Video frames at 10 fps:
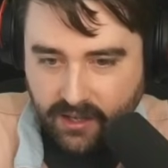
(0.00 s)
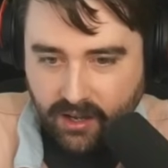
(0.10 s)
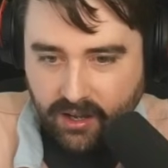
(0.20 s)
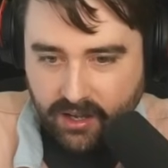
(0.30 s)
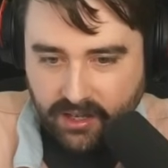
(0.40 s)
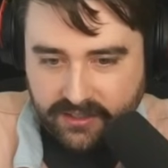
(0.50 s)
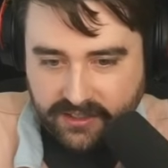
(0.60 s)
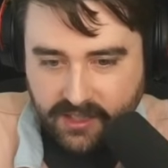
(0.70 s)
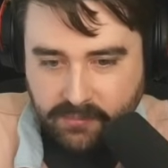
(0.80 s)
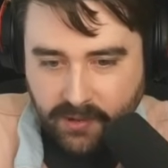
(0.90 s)
On
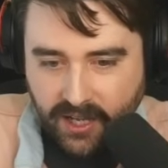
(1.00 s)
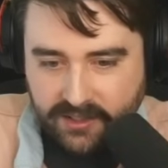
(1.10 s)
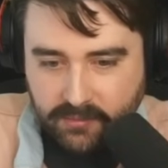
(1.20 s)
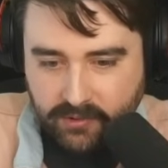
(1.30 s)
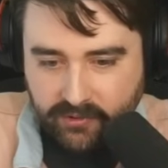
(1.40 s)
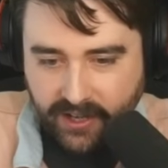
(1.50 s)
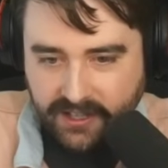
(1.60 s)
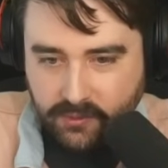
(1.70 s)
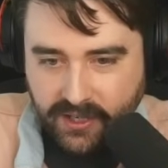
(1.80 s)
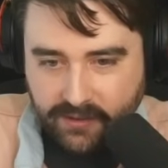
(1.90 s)
the bottom
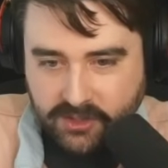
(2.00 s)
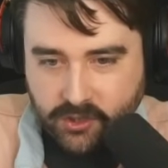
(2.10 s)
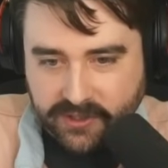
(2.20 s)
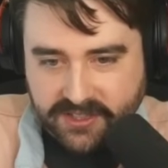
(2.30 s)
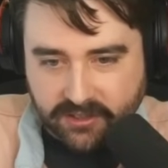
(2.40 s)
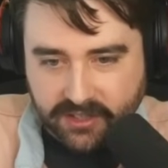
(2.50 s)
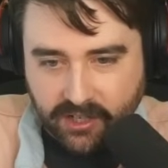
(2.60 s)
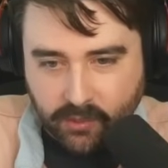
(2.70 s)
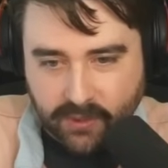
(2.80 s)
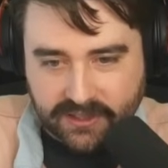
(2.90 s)
right, we have a choice node
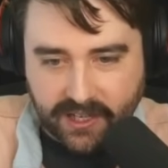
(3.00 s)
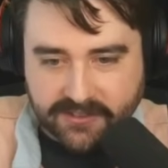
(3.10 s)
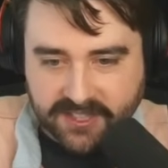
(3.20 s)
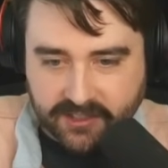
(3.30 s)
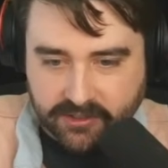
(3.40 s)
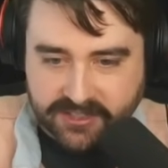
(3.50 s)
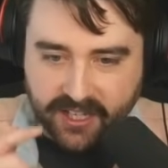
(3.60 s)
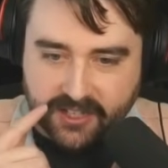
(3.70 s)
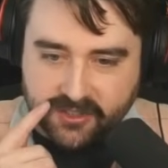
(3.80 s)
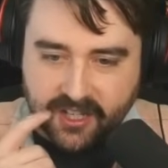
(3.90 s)
here with Life Cinders
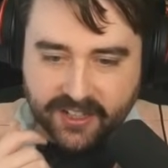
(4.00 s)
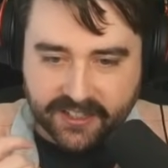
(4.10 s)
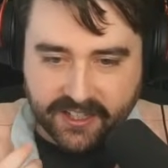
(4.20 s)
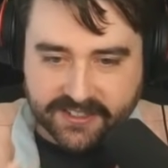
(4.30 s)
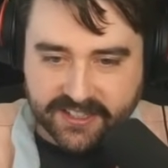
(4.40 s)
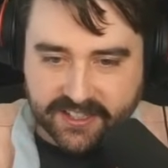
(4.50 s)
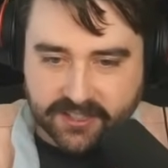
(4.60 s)
and Draconic Instincts.